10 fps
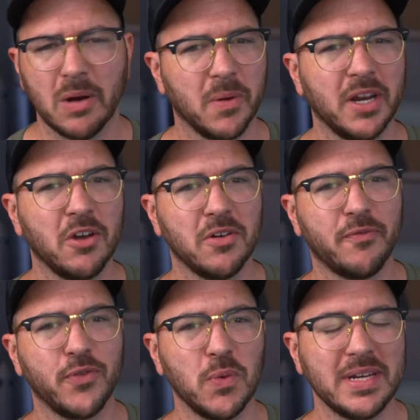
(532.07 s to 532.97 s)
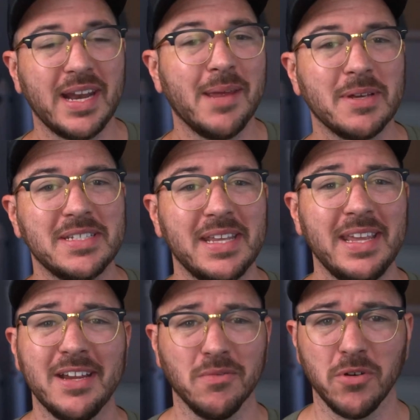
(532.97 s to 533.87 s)
Now we're going to go to Fluid Dynamics City
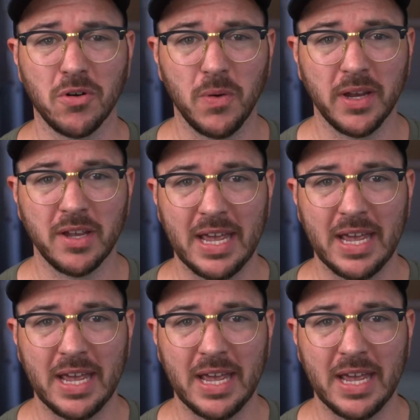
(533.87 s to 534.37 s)
here real quick,